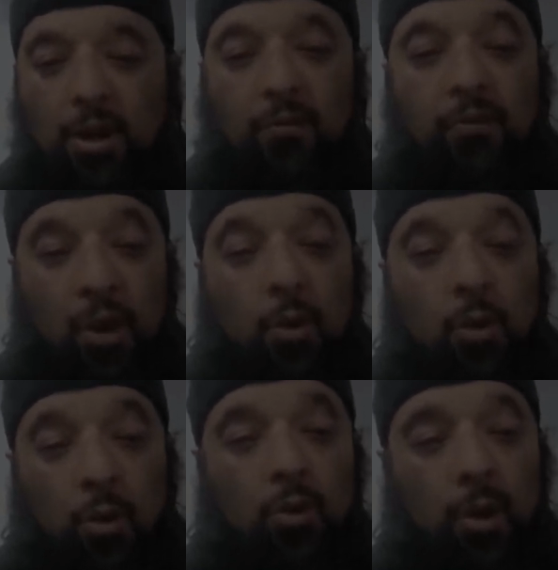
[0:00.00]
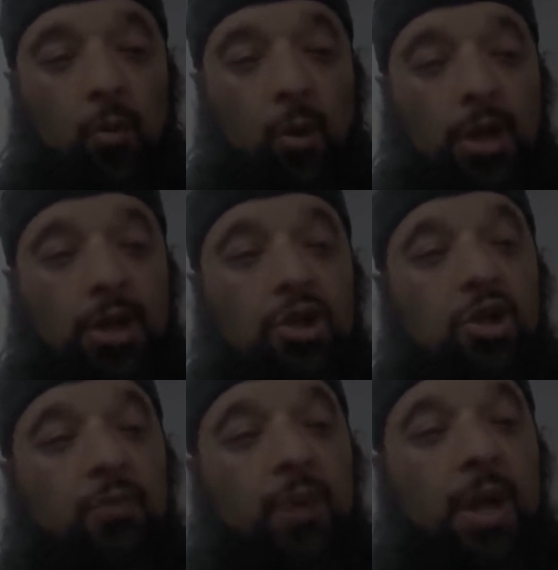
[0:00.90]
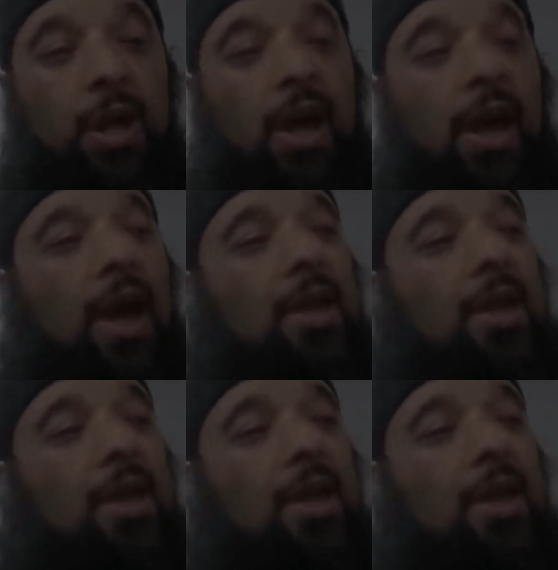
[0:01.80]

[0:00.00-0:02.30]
view what it should be.